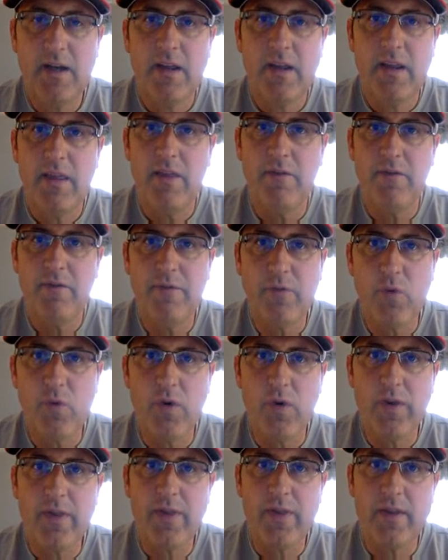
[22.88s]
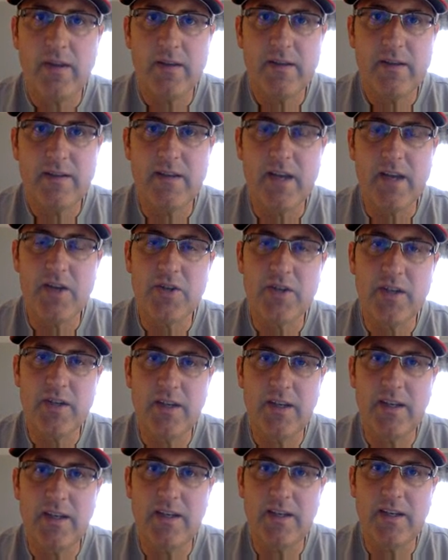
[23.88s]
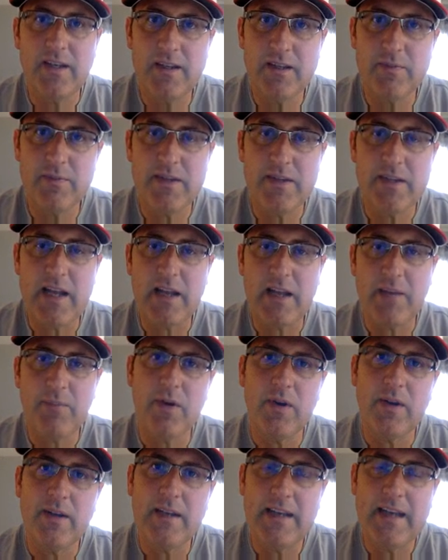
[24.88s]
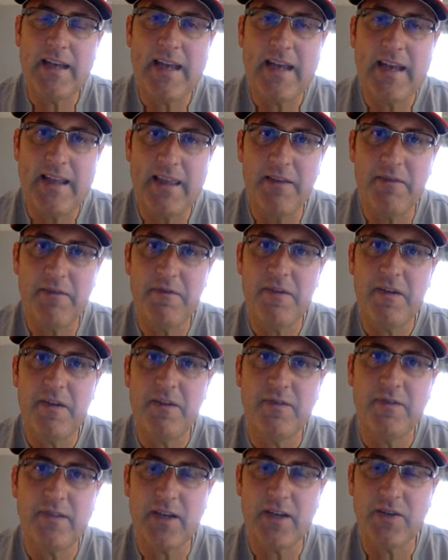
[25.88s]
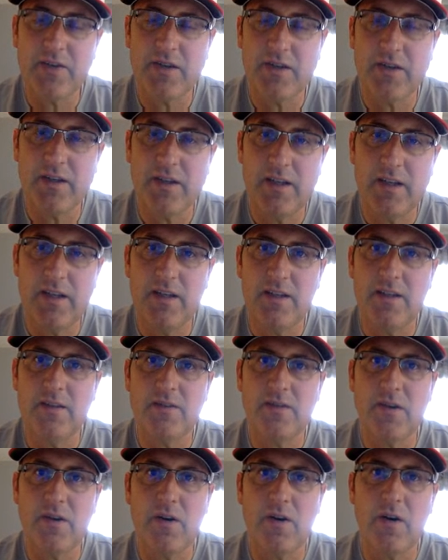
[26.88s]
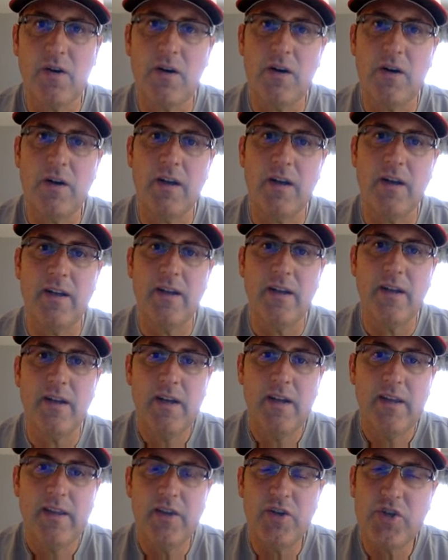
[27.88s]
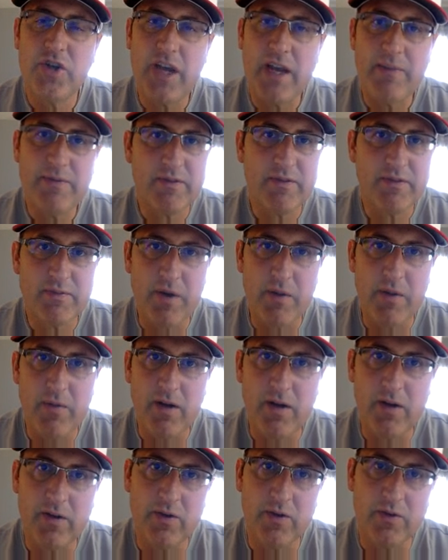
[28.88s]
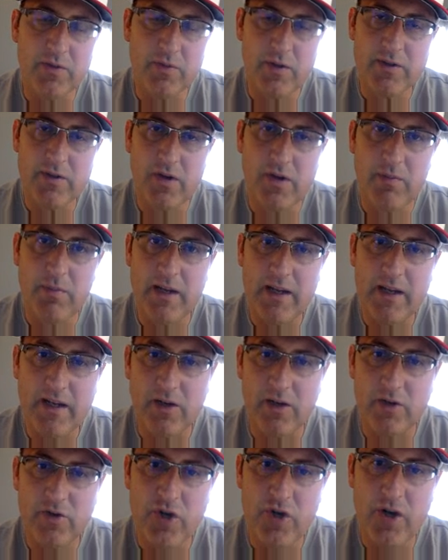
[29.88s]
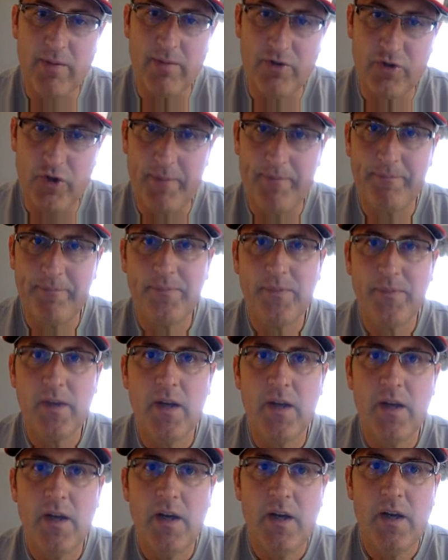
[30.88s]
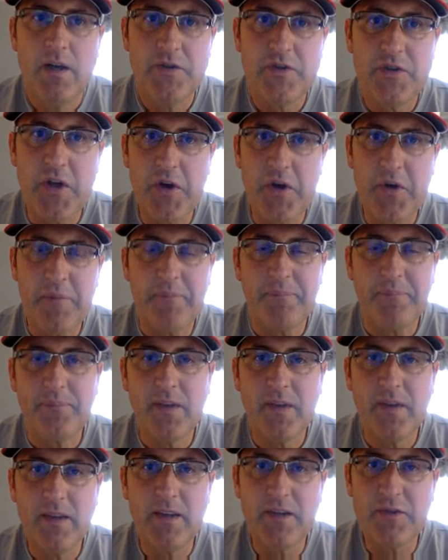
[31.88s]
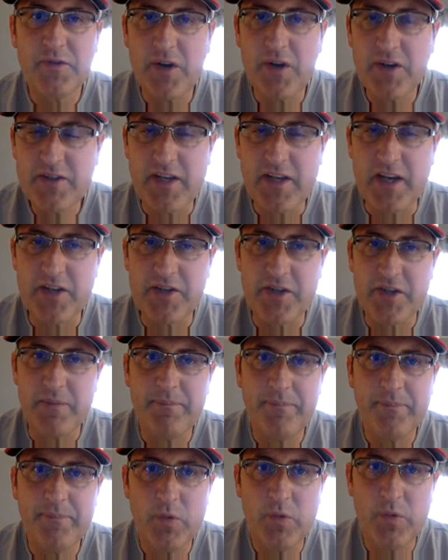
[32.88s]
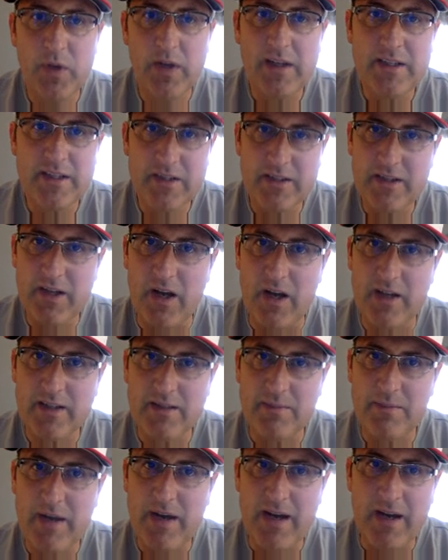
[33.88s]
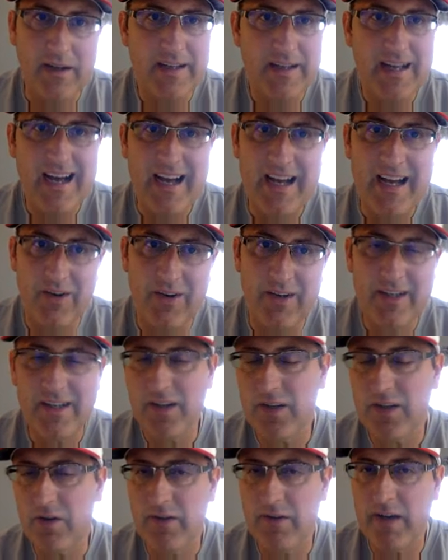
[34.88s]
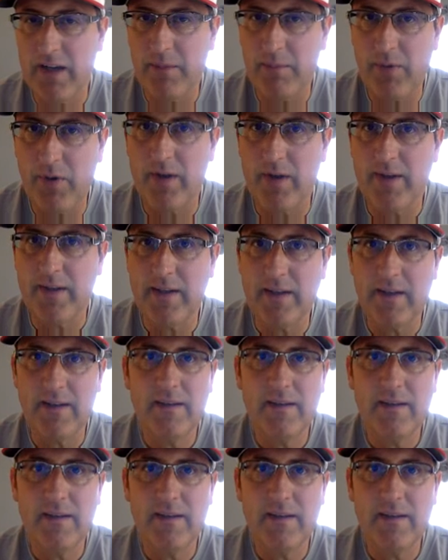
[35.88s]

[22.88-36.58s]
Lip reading: The fourth section is metallic bonding, and the fifth section is on the shapes of small molecules, or what's called molecular geometry. So this first section really just talks about ionic and covalent bonding.